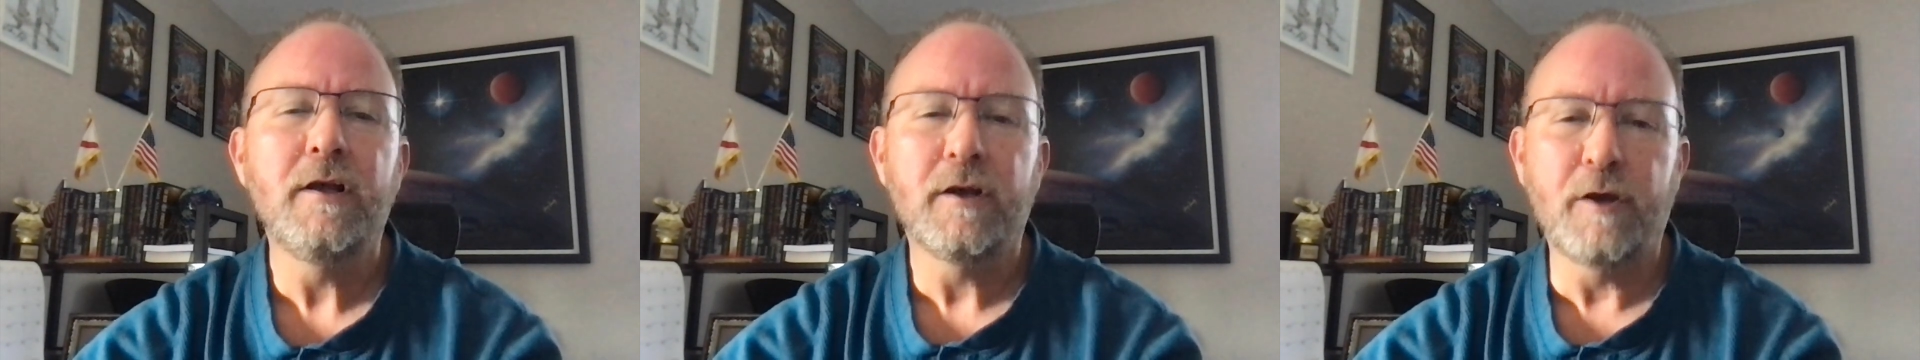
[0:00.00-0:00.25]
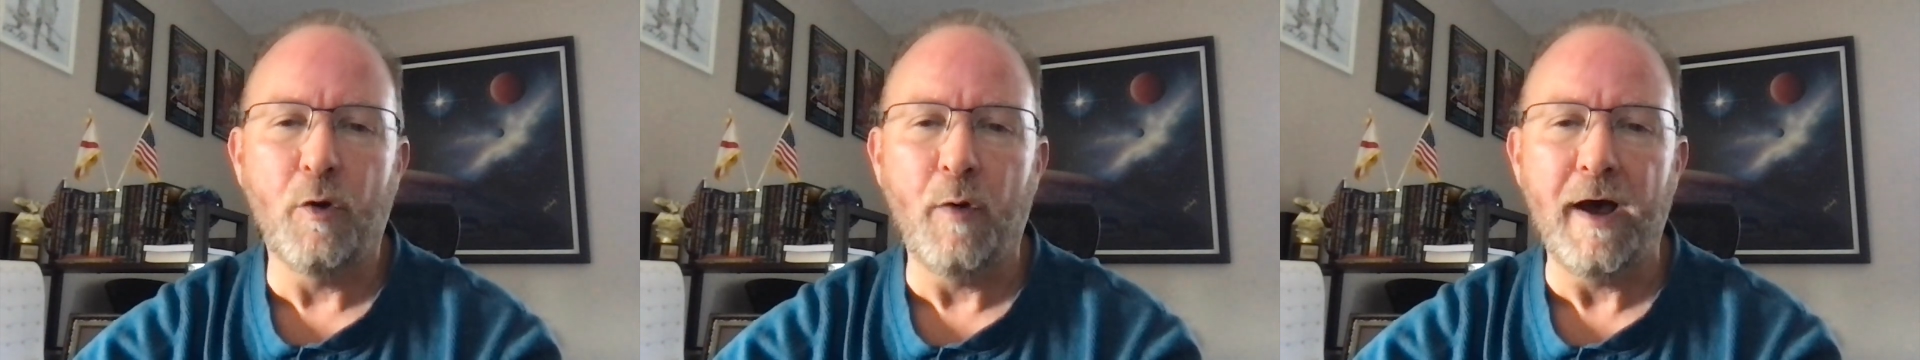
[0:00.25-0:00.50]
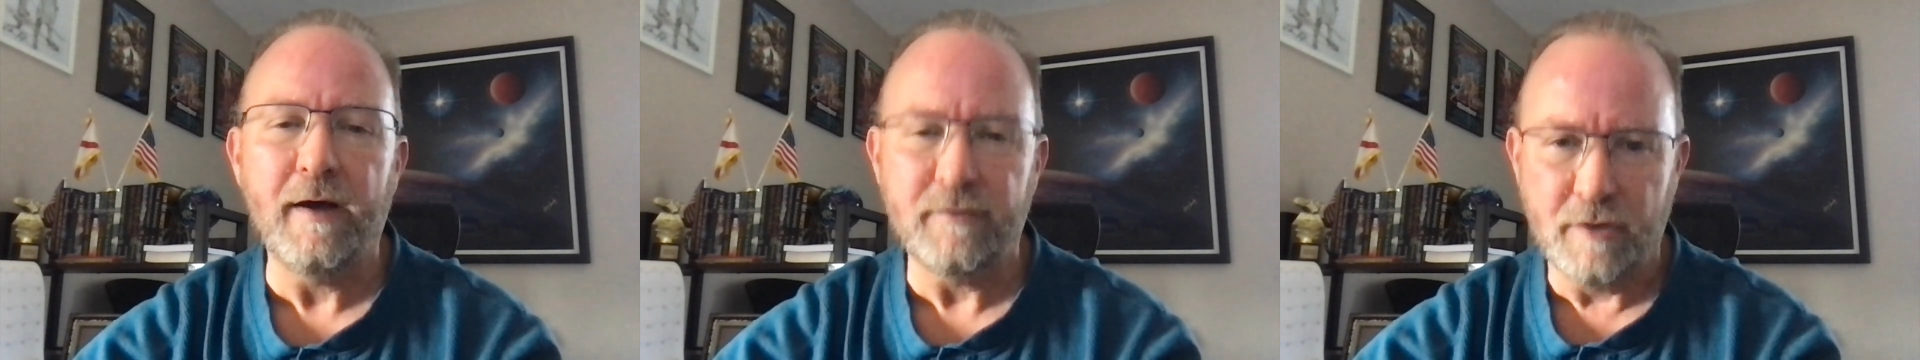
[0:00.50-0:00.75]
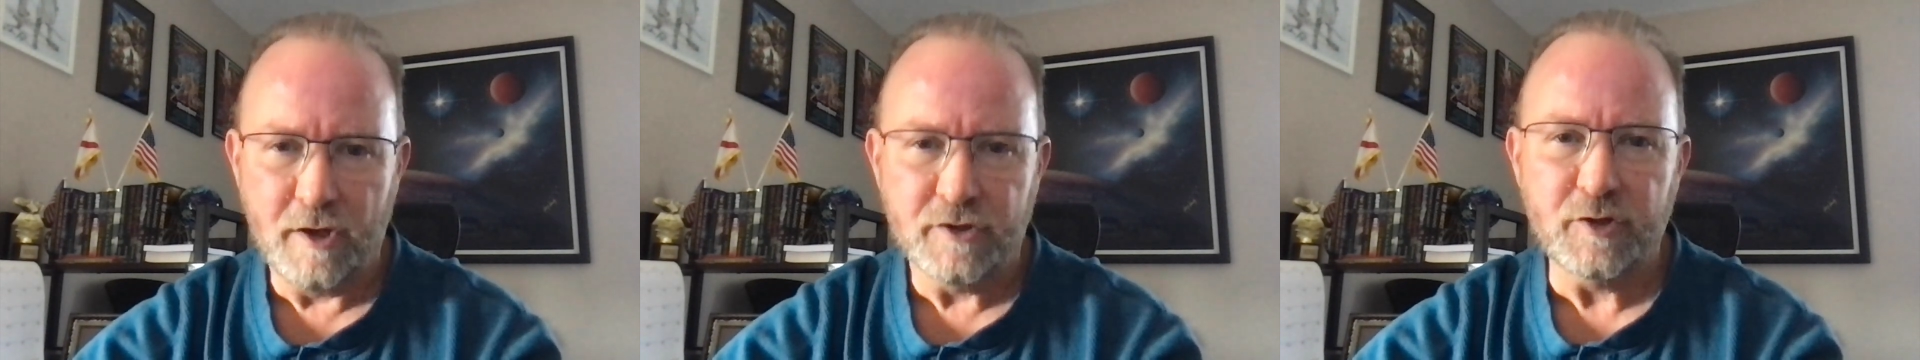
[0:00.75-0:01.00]
Go out,
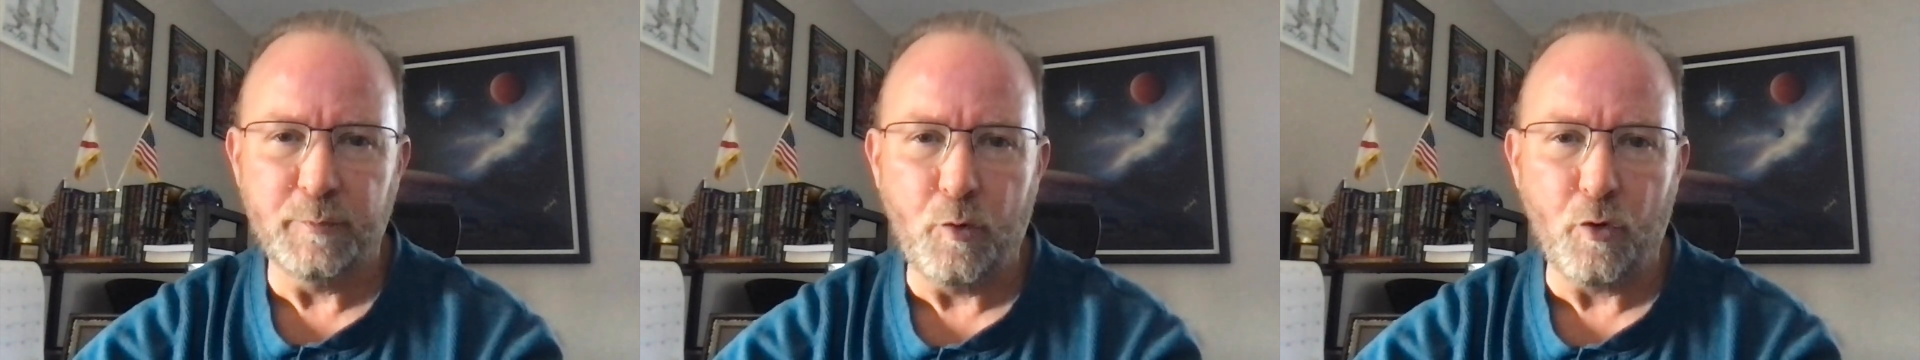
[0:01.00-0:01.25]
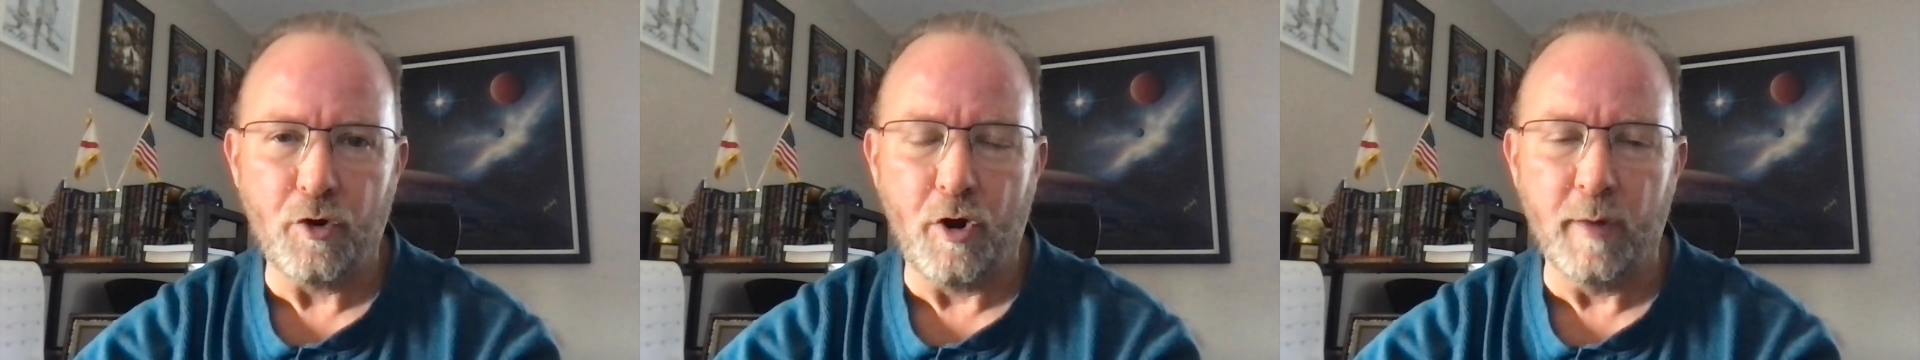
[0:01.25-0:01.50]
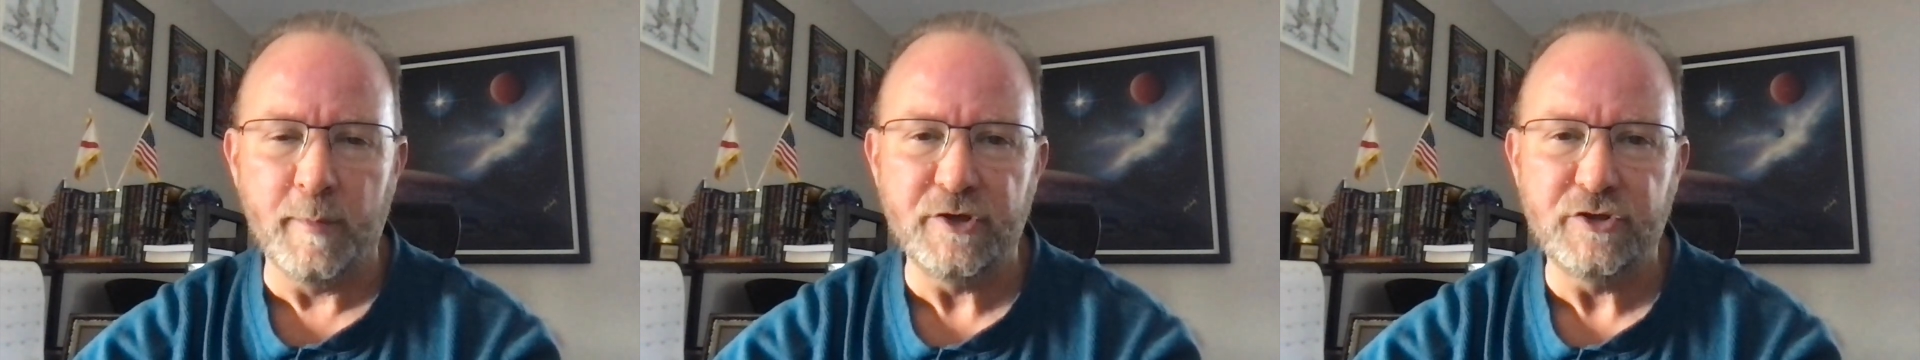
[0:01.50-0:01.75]
support Armin